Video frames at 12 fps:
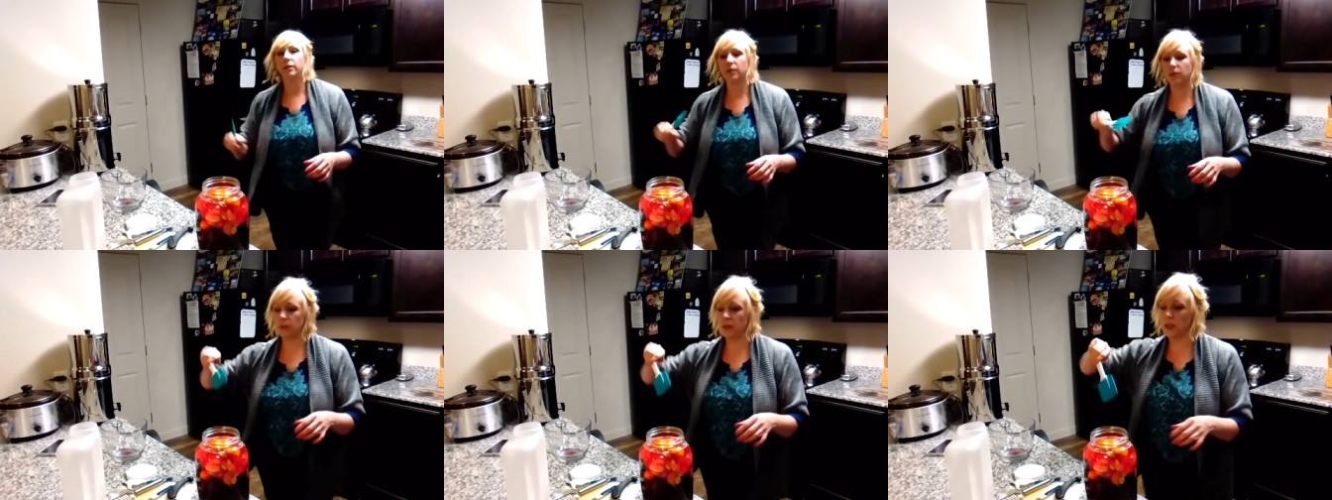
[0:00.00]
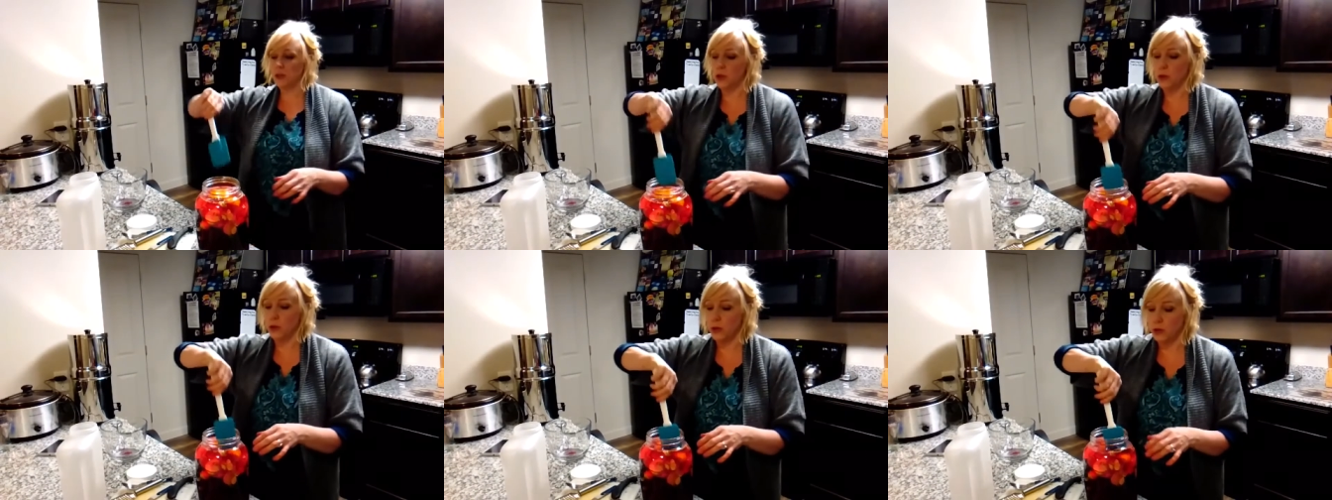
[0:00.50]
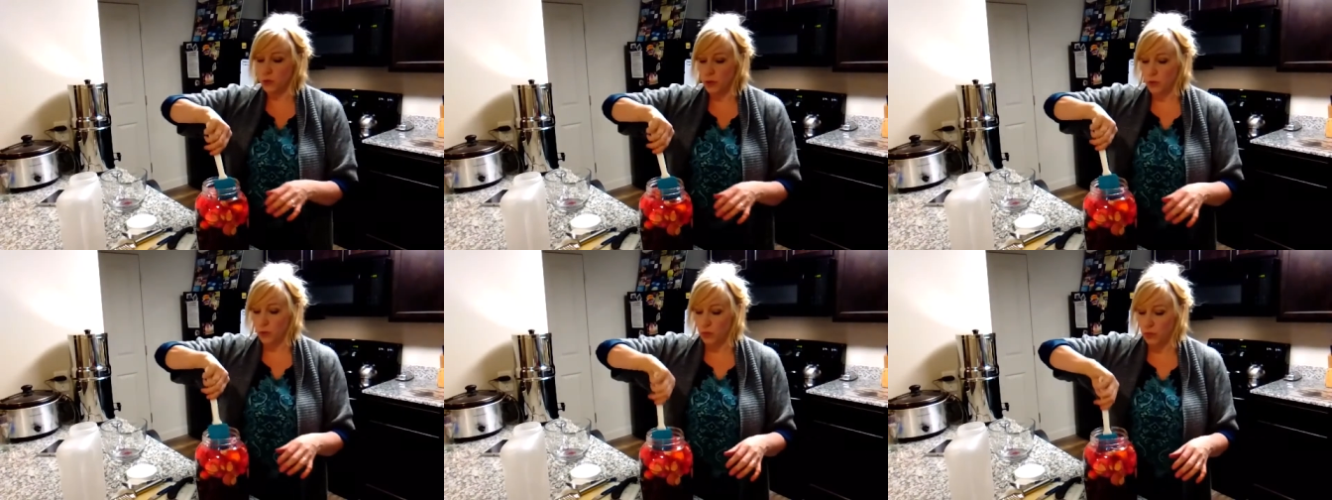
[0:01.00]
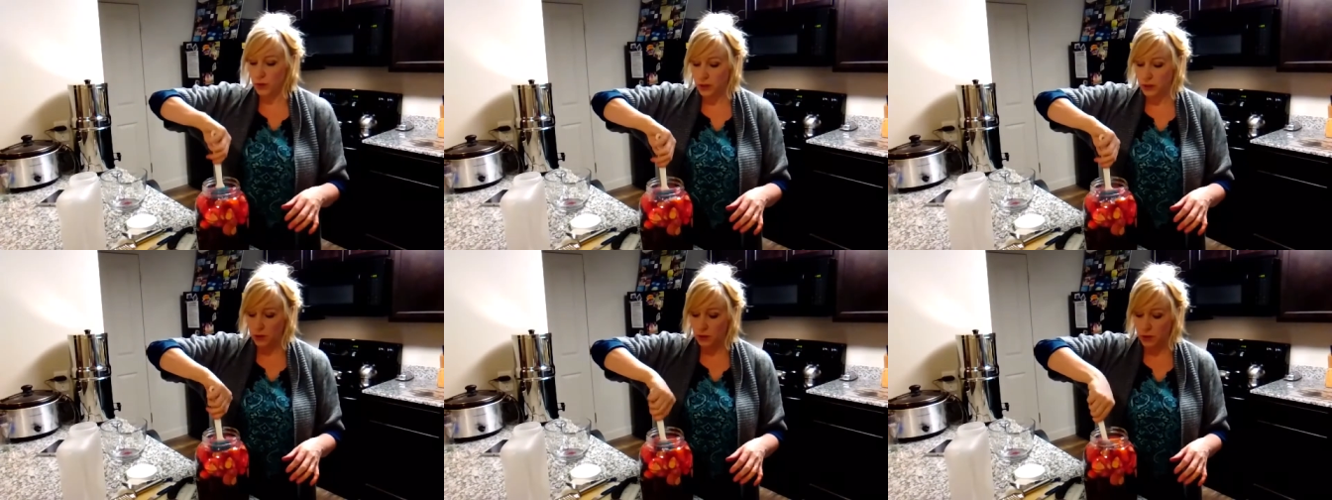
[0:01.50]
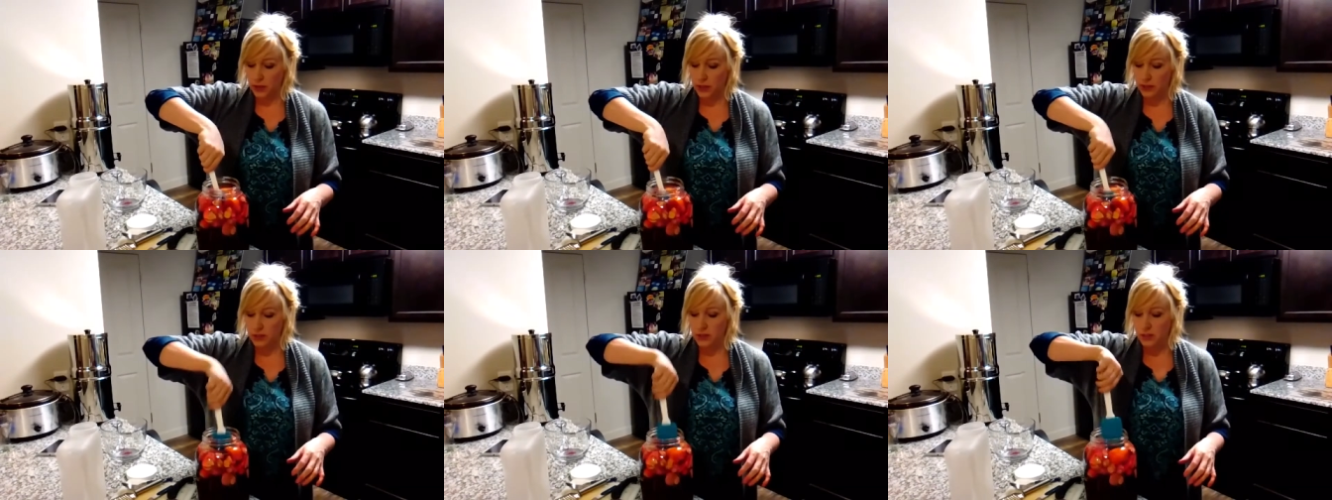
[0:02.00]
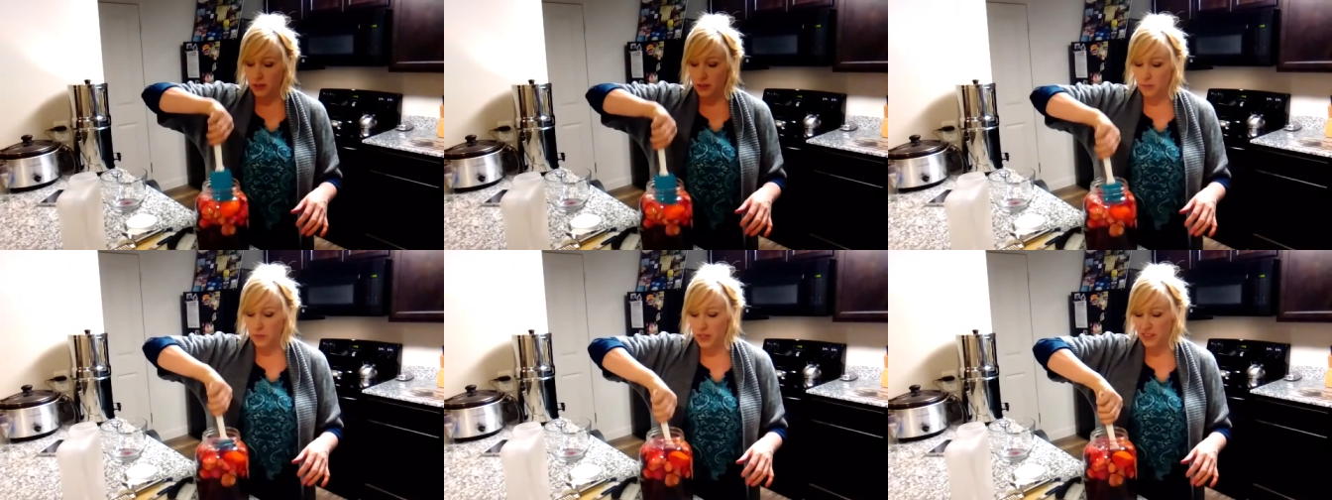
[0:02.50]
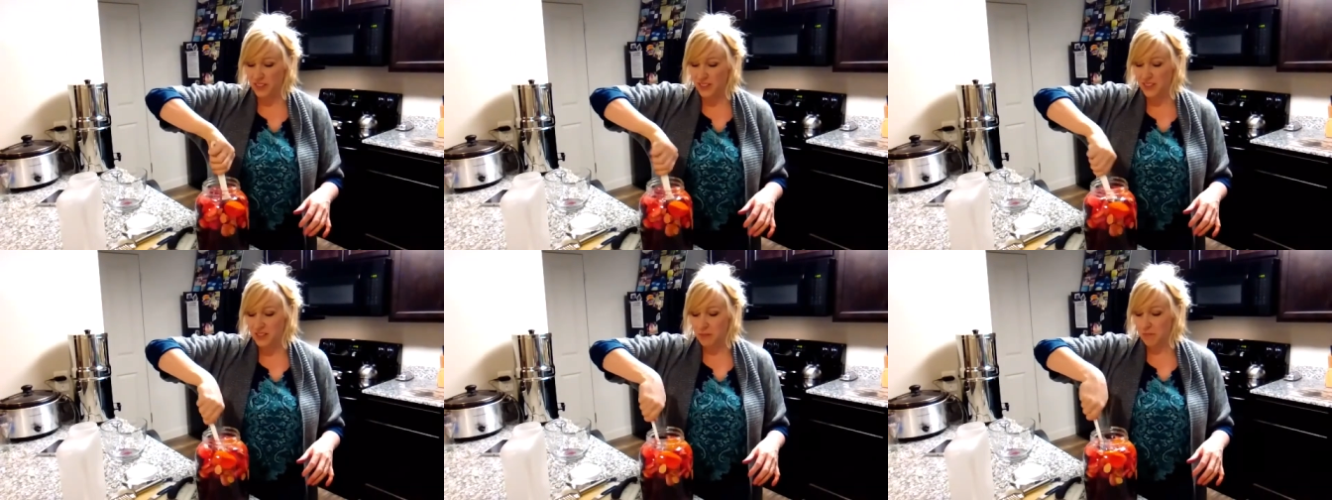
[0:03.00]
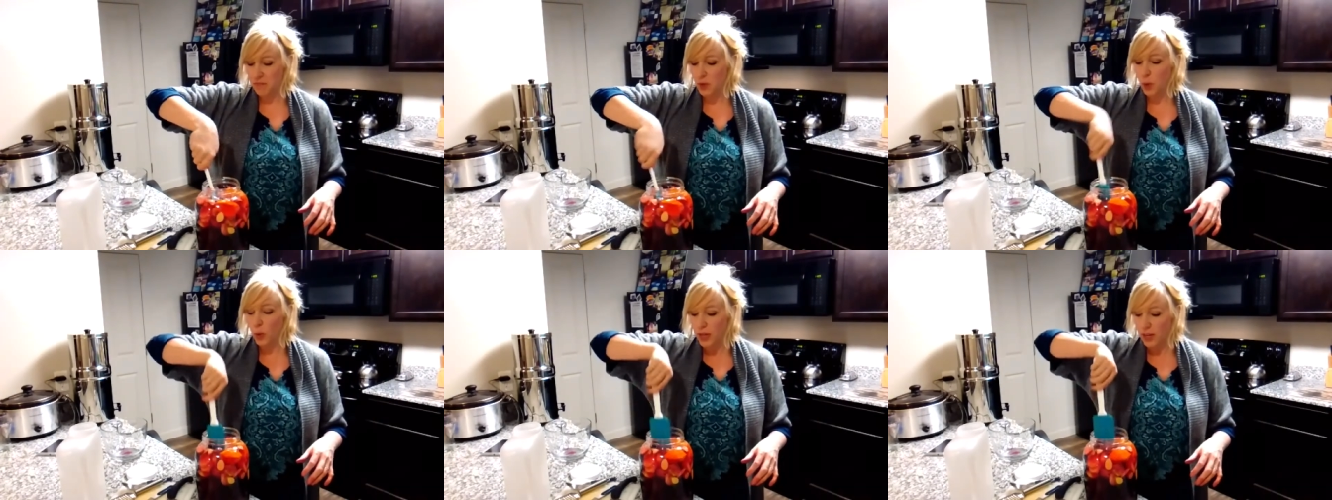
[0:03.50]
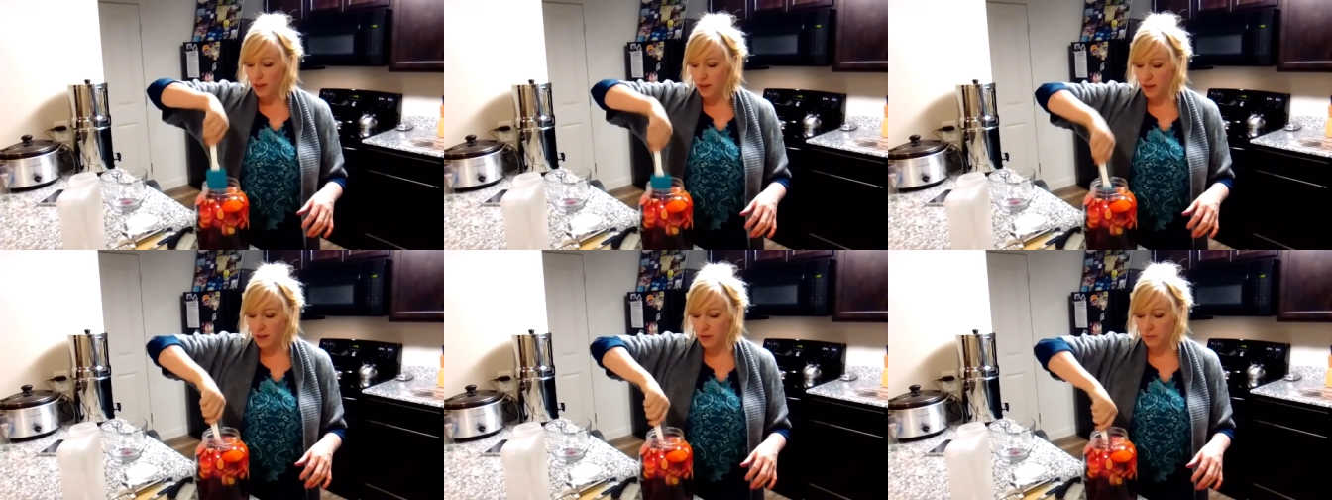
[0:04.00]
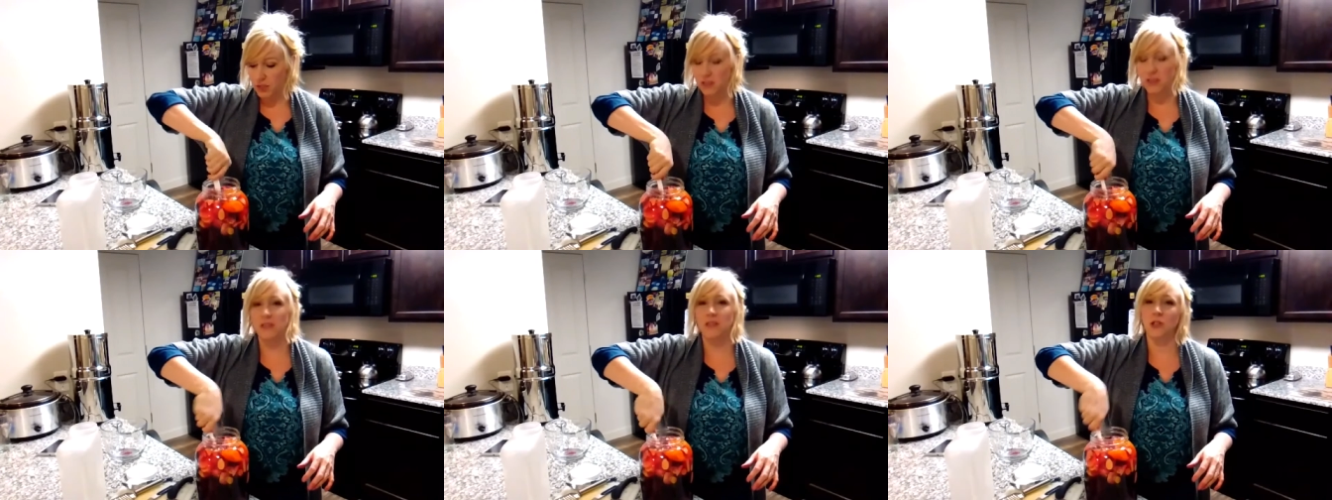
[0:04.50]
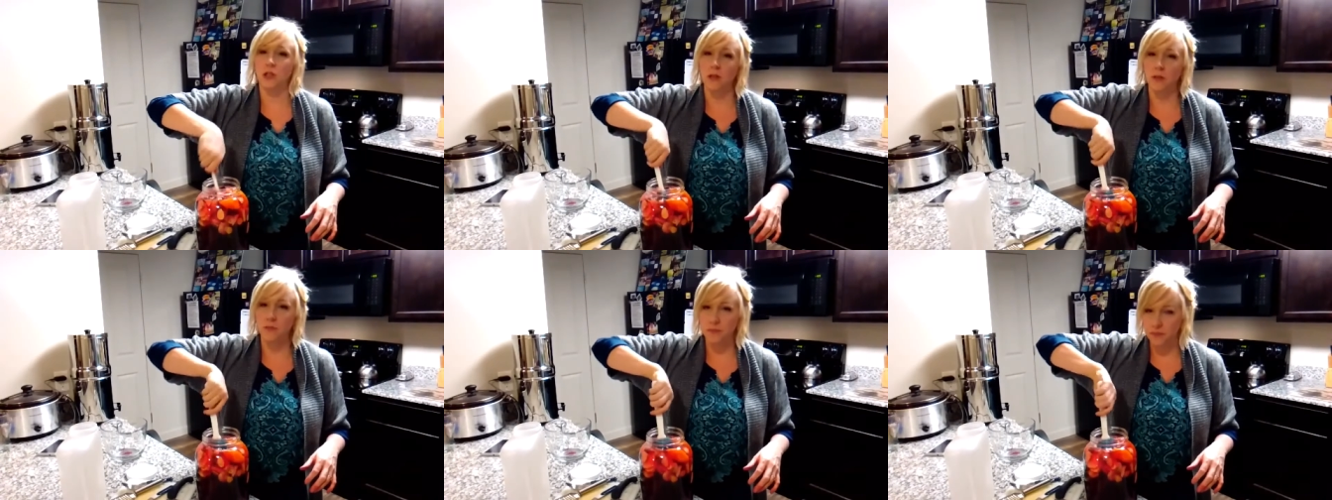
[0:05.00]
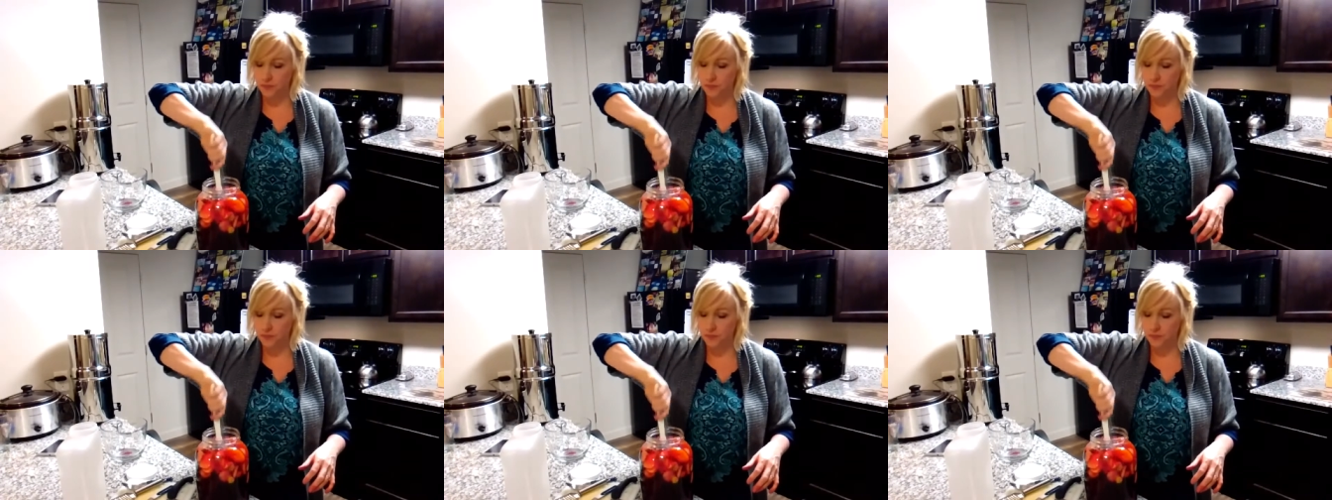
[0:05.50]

this big of jars with really good lids, and my lid's okay. It does the job.